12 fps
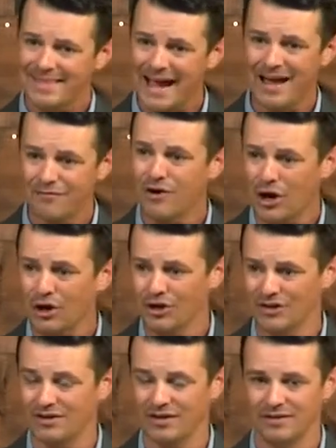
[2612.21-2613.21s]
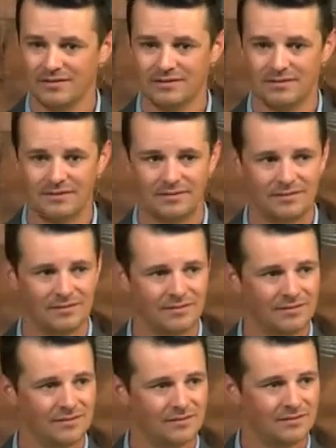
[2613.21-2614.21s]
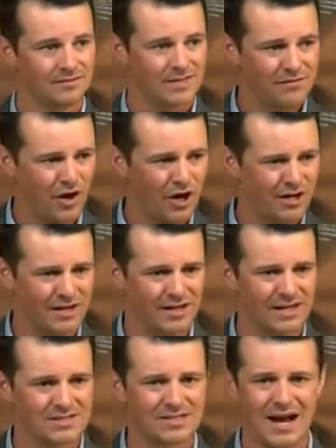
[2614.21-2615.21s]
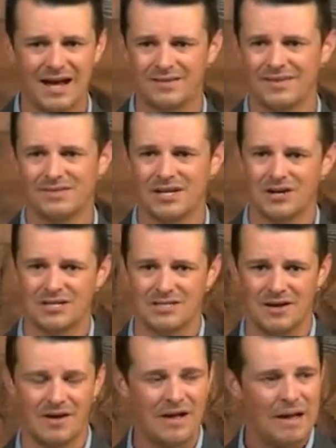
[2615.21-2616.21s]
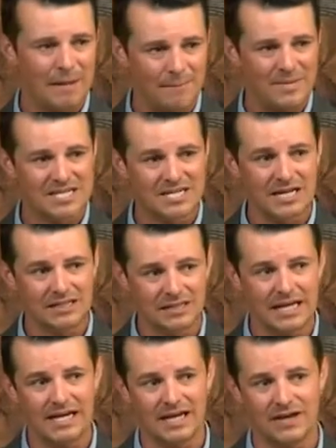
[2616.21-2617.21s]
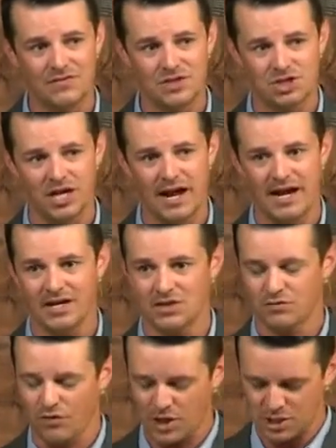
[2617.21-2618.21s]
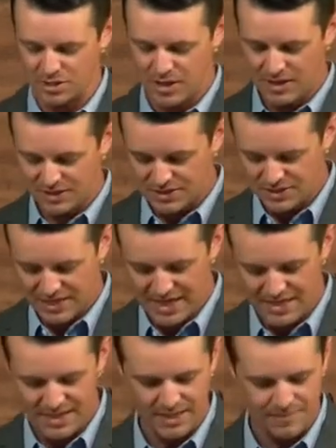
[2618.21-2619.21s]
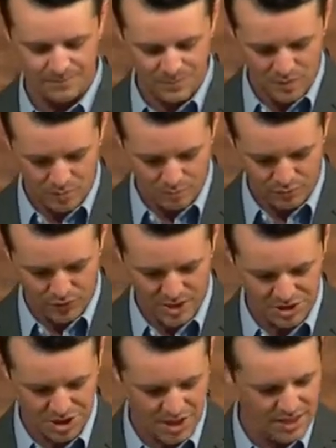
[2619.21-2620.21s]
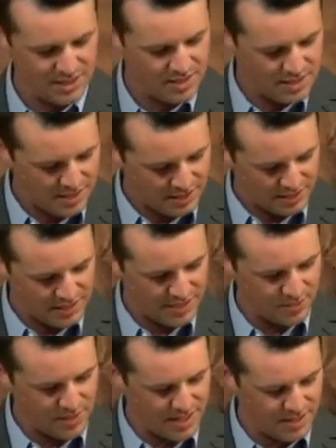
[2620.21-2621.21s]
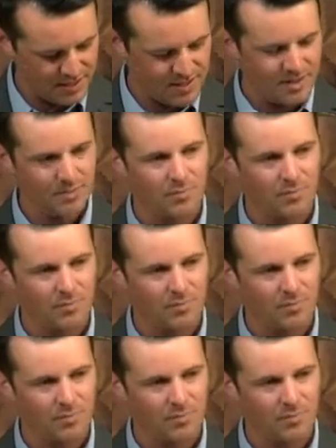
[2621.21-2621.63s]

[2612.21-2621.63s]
They have heard. They've heard it. It's not that there is a, a missing link in the chain as far as sending, preaching, hearing.